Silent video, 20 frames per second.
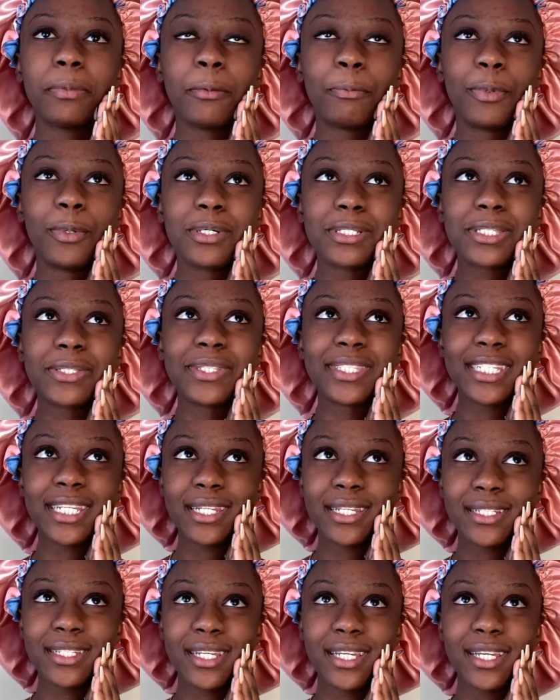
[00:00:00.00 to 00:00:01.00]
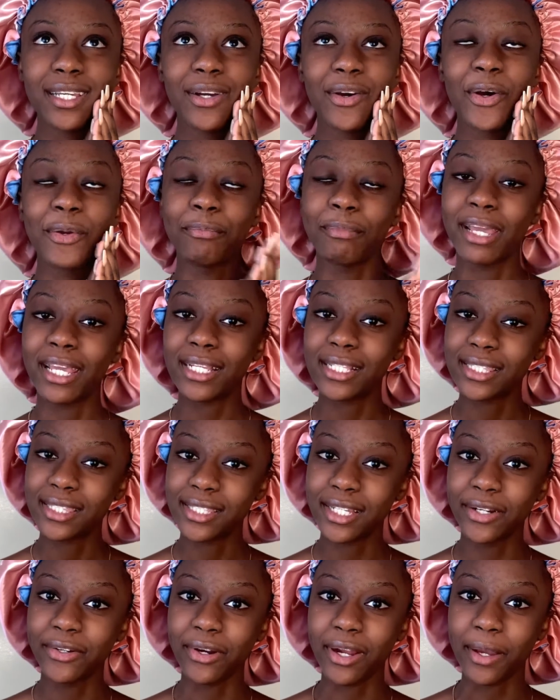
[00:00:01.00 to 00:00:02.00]
post on Saturday on my
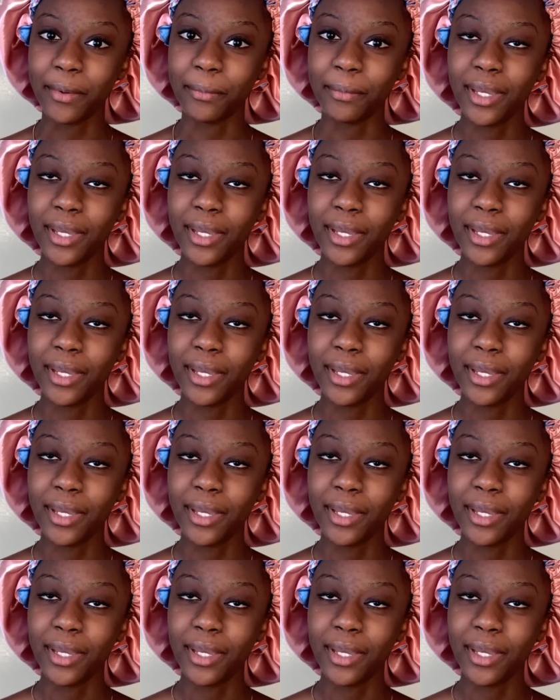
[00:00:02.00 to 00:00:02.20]
Instagram.